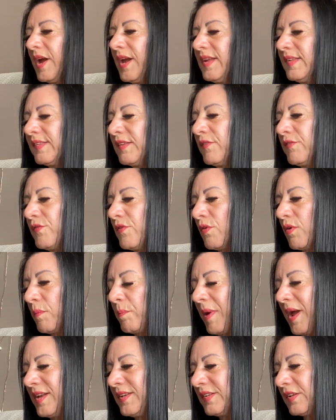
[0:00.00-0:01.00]
is the Four of
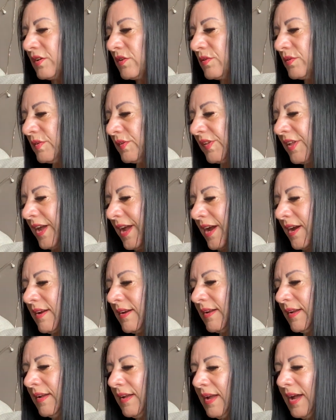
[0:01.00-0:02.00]
Pentacles here
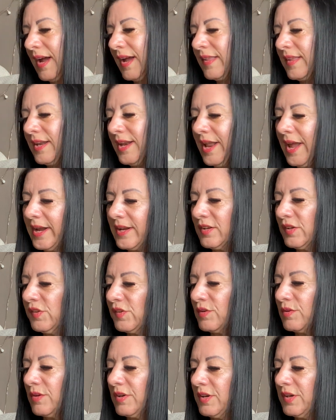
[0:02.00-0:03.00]
and the Nine of
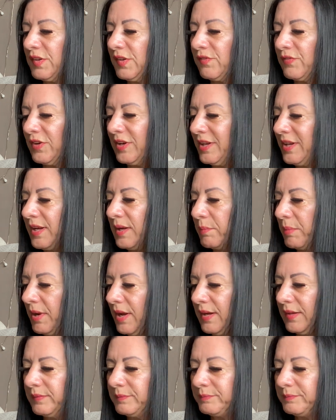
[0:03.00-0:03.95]
Swords for Libra?